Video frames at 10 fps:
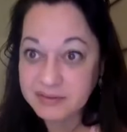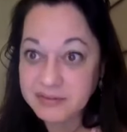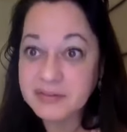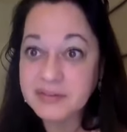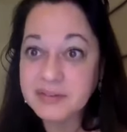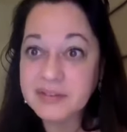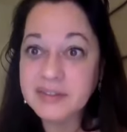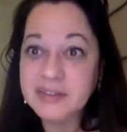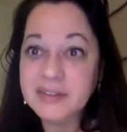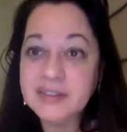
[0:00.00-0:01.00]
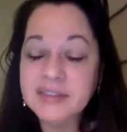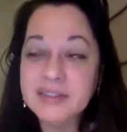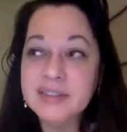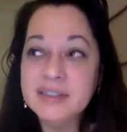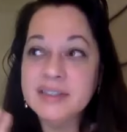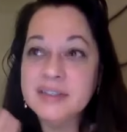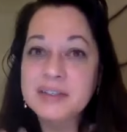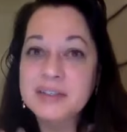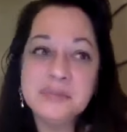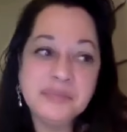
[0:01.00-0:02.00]

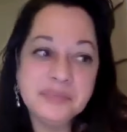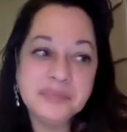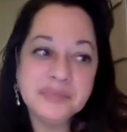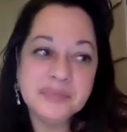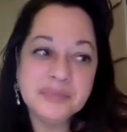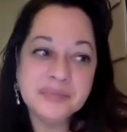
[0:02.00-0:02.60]
(silence)